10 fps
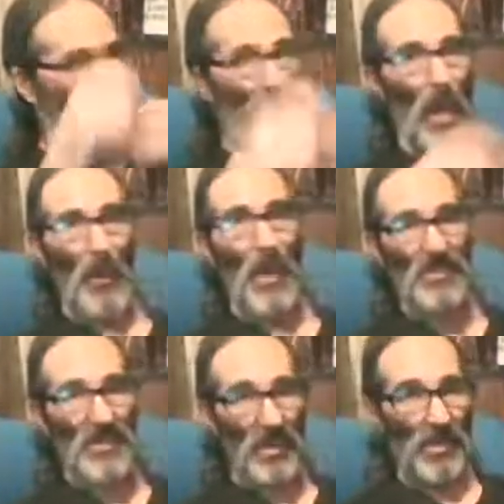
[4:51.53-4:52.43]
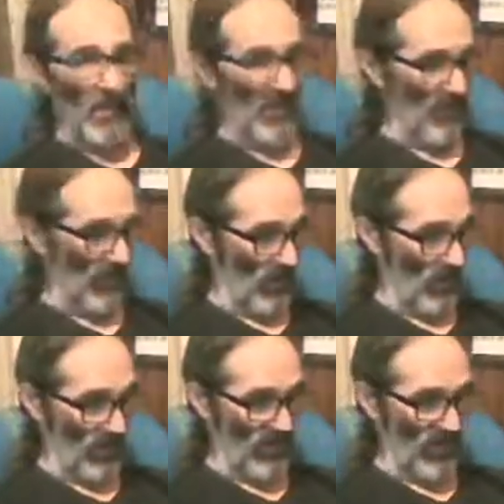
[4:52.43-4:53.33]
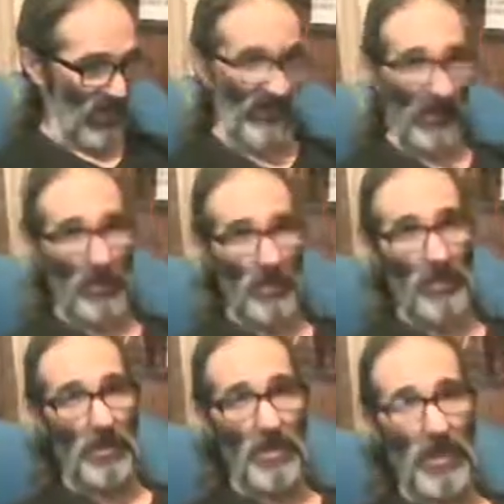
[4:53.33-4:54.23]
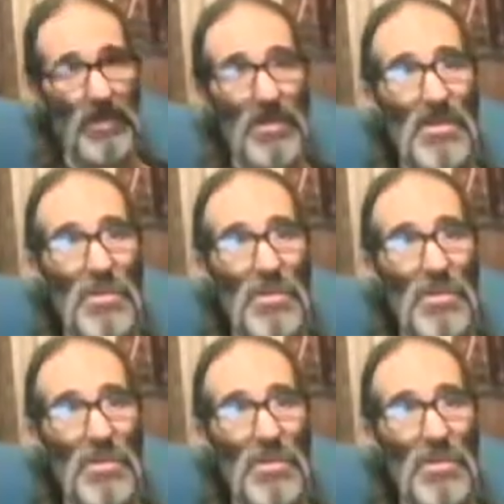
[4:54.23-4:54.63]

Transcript: I watched Eric and Steve earlier today.